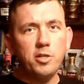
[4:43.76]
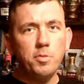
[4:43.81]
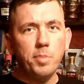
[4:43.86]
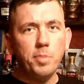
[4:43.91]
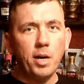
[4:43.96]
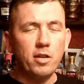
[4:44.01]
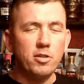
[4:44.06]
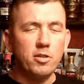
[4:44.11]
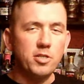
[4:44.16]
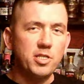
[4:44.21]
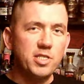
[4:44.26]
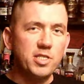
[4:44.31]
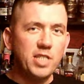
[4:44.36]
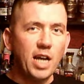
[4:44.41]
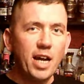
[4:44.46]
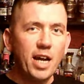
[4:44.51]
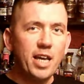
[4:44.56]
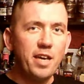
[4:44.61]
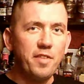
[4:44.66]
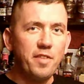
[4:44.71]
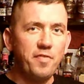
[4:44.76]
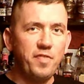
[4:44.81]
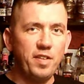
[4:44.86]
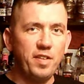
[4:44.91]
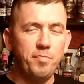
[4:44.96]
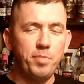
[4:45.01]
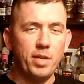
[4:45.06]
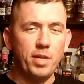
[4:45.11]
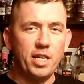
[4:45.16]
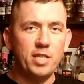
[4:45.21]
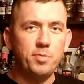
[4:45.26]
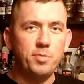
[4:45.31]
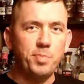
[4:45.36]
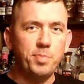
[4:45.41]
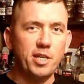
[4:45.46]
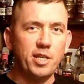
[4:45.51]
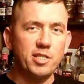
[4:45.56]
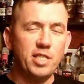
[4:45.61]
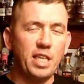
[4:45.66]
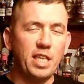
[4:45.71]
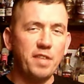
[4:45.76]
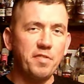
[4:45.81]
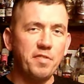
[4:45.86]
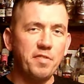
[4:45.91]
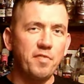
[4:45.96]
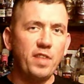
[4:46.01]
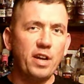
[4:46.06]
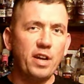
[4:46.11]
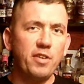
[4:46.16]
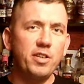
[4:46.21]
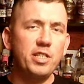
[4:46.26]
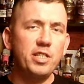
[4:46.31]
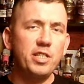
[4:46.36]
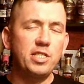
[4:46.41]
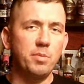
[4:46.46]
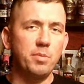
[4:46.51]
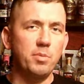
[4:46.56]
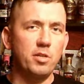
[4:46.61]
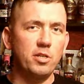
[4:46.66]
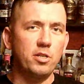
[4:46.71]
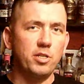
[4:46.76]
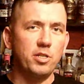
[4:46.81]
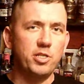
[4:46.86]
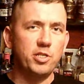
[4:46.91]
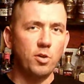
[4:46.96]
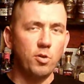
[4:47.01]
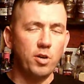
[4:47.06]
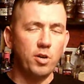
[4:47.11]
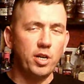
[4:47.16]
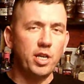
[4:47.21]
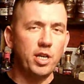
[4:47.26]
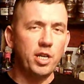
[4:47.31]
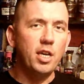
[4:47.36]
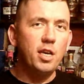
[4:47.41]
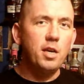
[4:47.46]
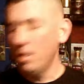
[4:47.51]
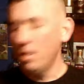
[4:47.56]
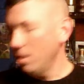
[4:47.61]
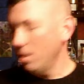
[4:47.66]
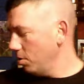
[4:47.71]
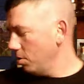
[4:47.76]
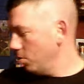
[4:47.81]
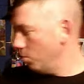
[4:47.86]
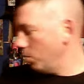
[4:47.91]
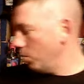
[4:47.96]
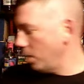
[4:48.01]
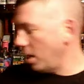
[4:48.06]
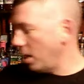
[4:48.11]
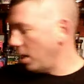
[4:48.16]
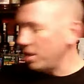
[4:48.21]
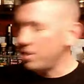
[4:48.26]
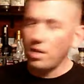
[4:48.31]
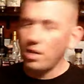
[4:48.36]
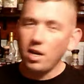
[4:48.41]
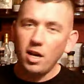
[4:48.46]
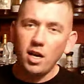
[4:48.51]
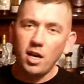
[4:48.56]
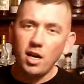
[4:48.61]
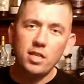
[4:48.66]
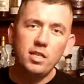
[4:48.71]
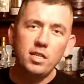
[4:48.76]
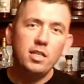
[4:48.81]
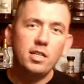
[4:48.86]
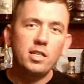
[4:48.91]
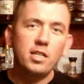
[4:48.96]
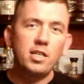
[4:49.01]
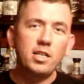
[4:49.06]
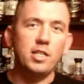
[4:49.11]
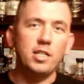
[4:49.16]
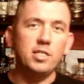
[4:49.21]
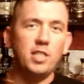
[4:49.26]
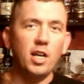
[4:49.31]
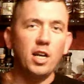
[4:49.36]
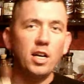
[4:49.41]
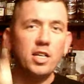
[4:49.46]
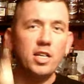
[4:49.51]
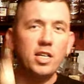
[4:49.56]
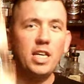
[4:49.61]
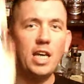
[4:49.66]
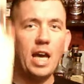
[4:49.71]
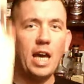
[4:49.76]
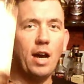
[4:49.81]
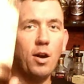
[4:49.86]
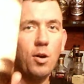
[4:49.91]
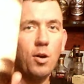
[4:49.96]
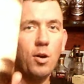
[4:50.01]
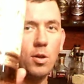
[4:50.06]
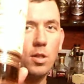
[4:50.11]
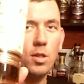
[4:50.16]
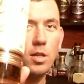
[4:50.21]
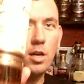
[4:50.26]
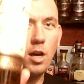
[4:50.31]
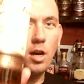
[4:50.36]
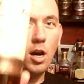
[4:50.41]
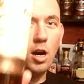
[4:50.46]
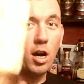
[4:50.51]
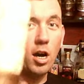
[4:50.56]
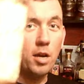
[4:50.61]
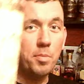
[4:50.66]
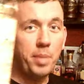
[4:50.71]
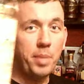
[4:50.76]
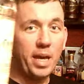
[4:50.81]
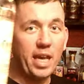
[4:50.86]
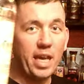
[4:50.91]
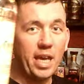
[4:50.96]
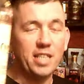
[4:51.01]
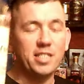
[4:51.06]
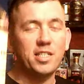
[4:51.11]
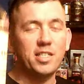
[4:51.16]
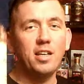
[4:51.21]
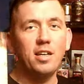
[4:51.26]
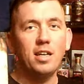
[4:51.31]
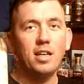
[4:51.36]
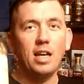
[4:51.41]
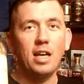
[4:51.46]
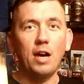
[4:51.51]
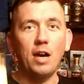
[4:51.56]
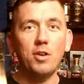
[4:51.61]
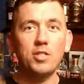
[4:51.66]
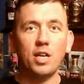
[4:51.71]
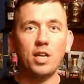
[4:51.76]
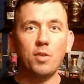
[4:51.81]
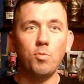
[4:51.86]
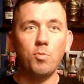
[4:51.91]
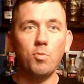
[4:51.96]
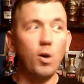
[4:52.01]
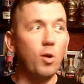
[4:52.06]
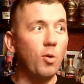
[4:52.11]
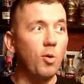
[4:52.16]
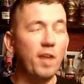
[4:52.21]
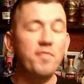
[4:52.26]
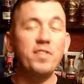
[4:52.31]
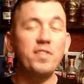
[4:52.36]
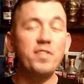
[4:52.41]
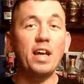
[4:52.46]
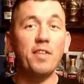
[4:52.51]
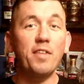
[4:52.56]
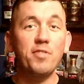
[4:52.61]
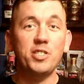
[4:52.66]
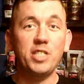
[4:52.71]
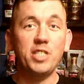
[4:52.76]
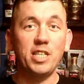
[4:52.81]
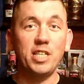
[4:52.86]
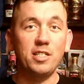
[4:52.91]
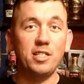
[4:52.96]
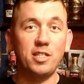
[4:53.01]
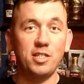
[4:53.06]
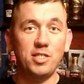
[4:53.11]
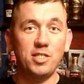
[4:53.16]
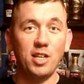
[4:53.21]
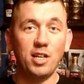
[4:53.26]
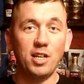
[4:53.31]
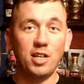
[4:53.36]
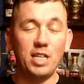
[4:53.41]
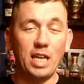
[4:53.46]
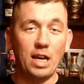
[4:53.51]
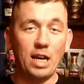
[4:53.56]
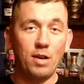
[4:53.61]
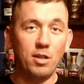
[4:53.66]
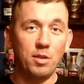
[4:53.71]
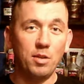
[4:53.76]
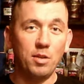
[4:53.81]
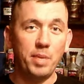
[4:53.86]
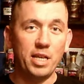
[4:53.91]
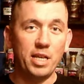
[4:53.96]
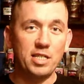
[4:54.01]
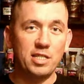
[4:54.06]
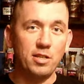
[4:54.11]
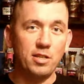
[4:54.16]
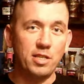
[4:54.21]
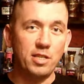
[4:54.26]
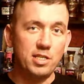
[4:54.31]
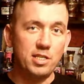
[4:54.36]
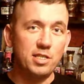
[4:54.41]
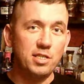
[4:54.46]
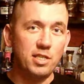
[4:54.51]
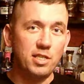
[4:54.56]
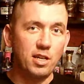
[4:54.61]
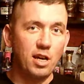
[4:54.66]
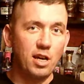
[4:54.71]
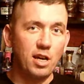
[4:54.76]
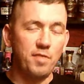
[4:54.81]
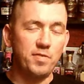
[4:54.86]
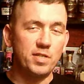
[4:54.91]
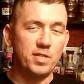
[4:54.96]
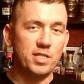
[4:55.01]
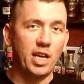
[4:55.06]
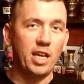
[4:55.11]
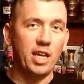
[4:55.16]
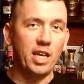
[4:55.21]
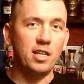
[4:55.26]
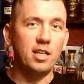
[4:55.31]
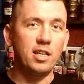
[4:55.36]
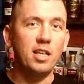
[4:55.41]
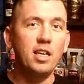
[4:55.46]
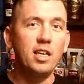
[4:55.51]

bottles tie at 5th place because they have a very similar story. When I saw Kentucky Owl on base, I was like, whoa, I've never seen Kentucky out of on base. Now this is the confiscated,